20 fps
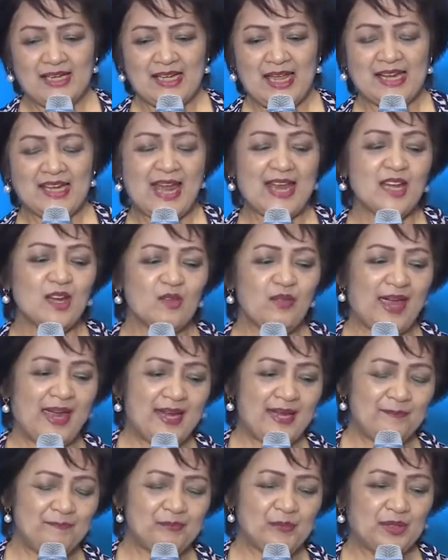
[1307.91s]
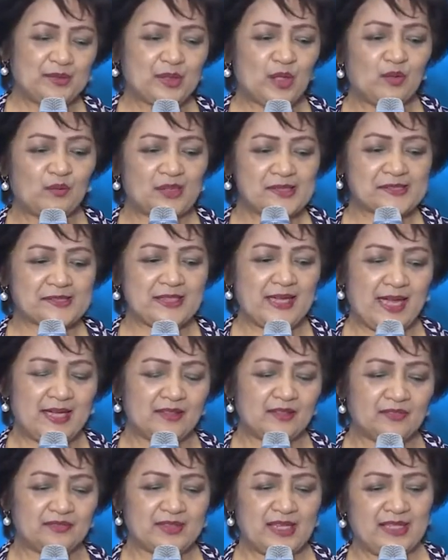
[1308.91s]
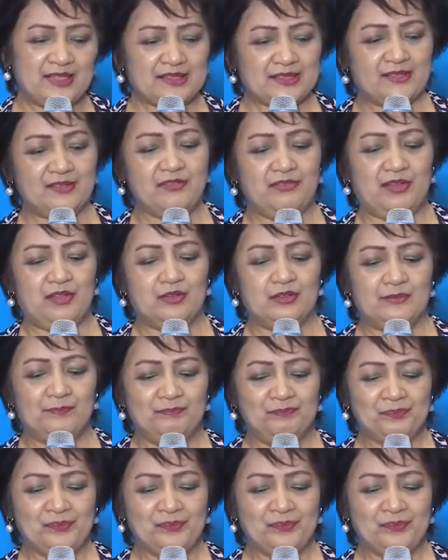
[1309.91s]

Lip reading: And anyway, towards the end of the interview,